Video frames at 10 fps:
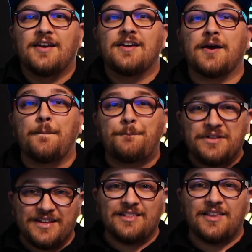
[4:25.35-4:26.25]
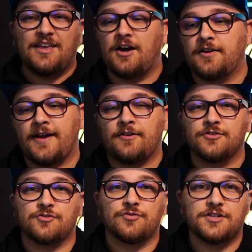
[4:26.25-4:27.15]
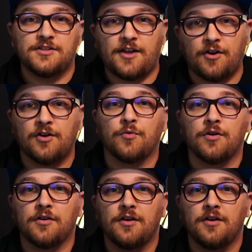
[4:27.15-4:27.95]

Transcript: completely on outsourcing that artwork,